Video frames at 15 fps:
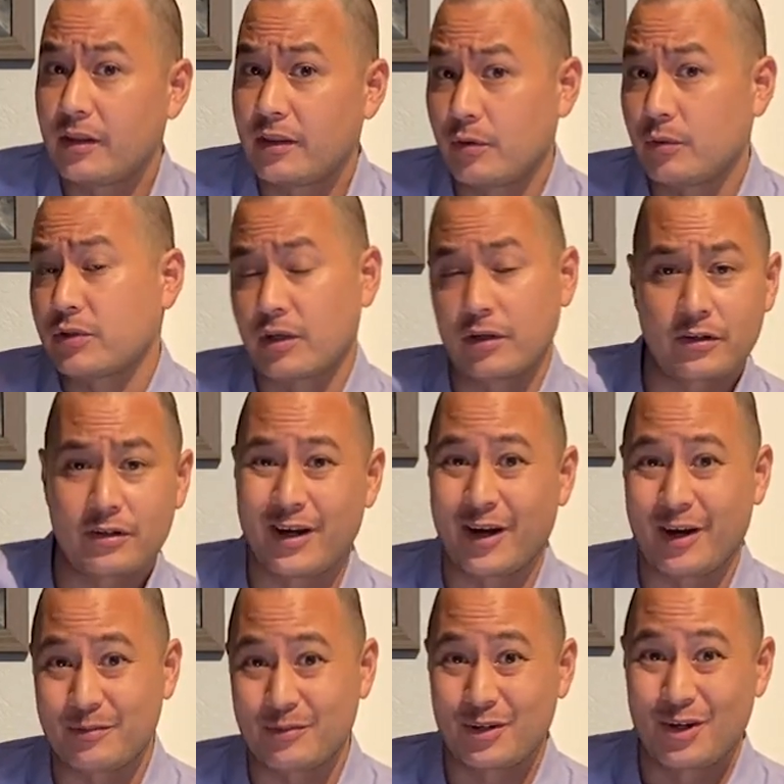There was other
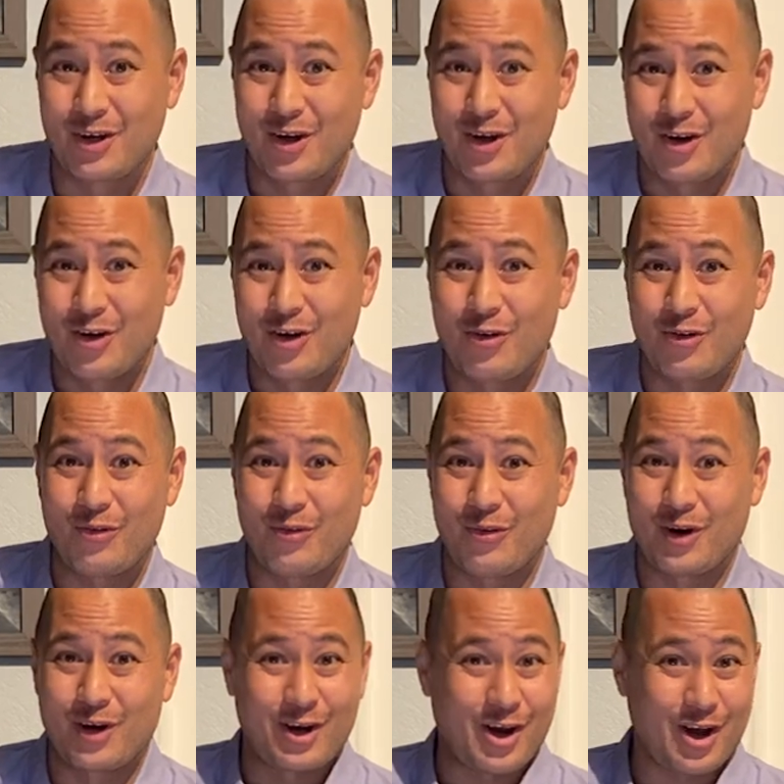times
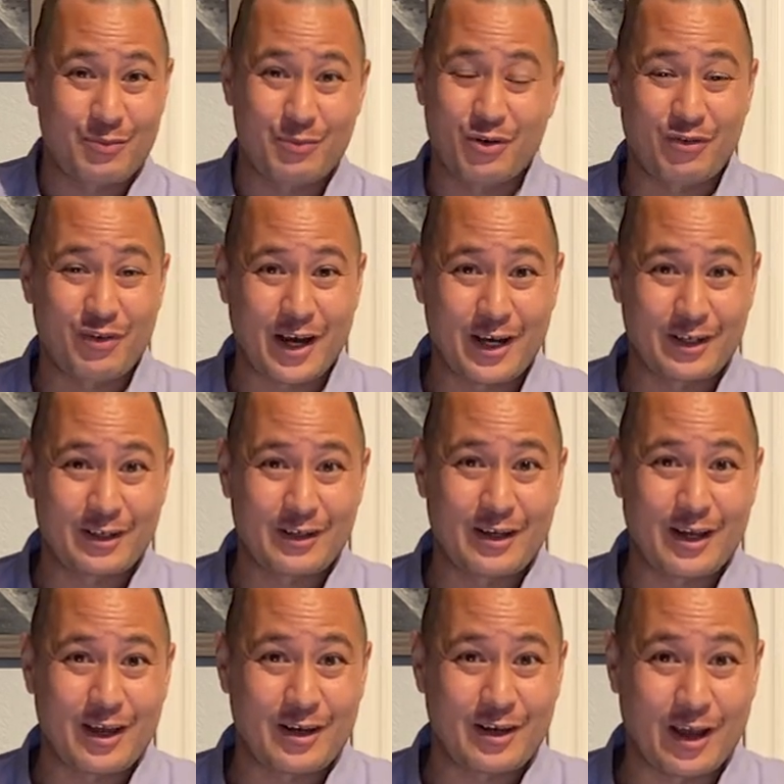where God
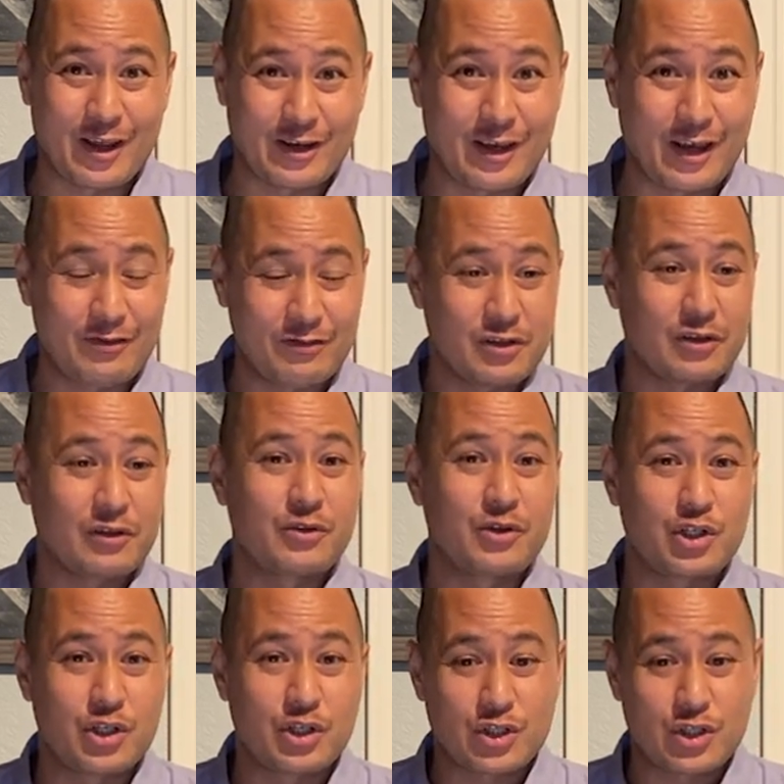provided and gave
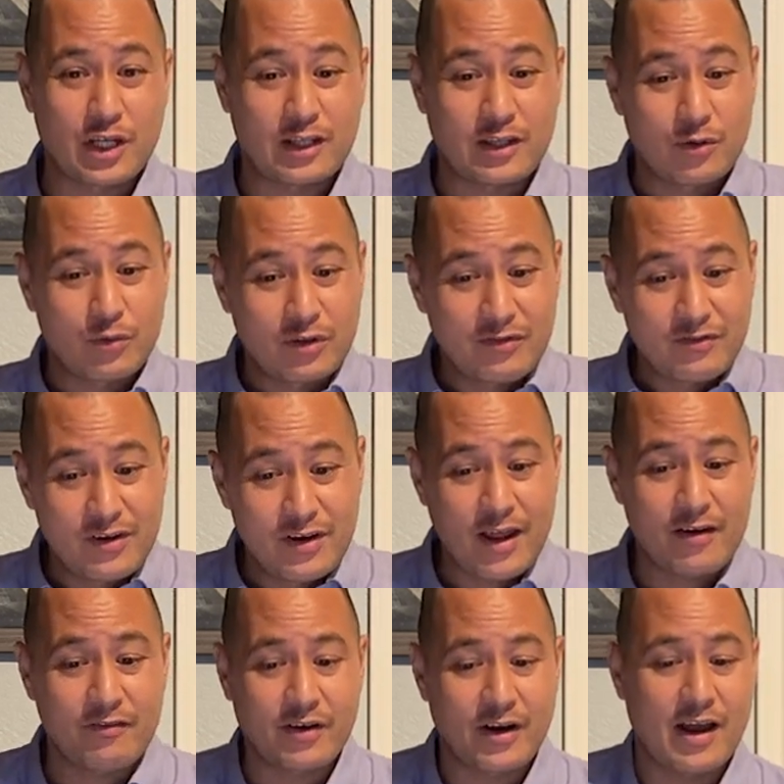solutions that they would have
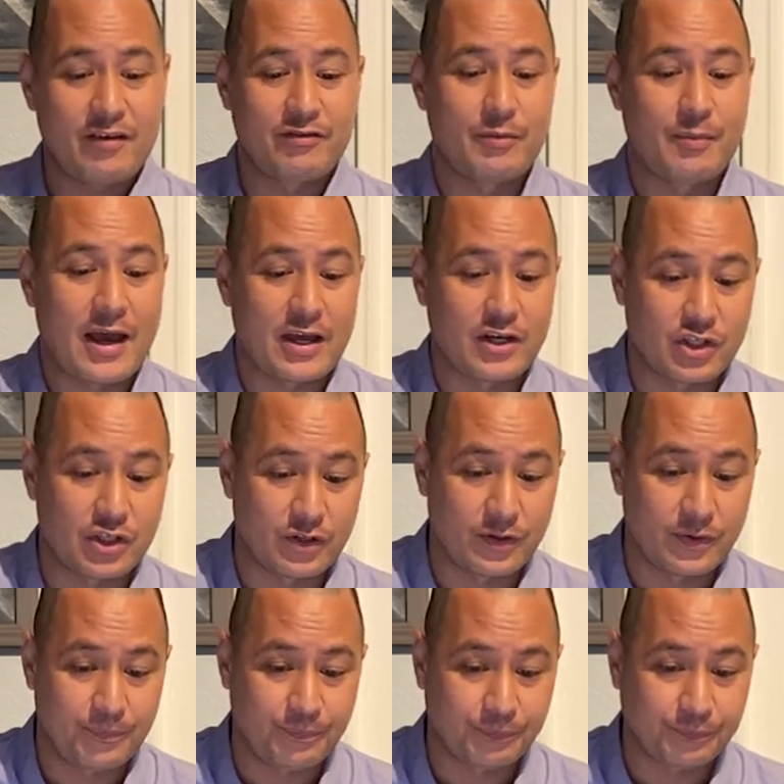never have imagined.